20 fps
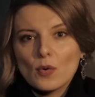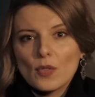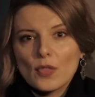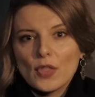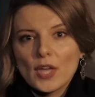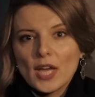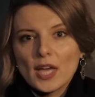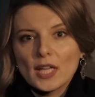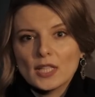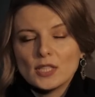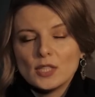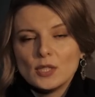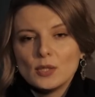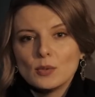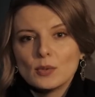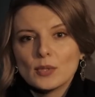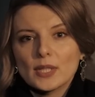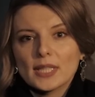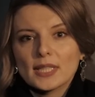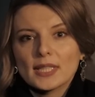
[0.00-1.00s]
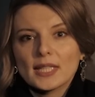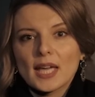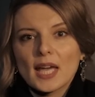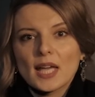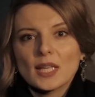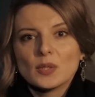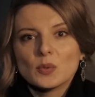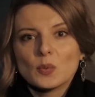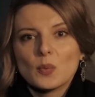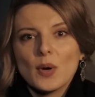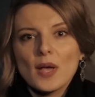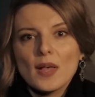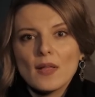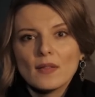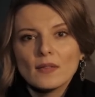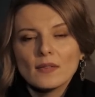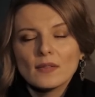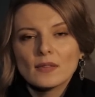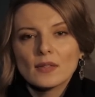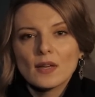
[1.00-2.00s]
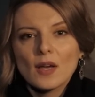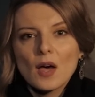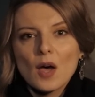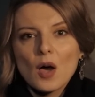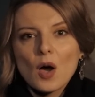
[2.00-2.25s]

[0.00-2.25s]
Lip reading: that you can get wealth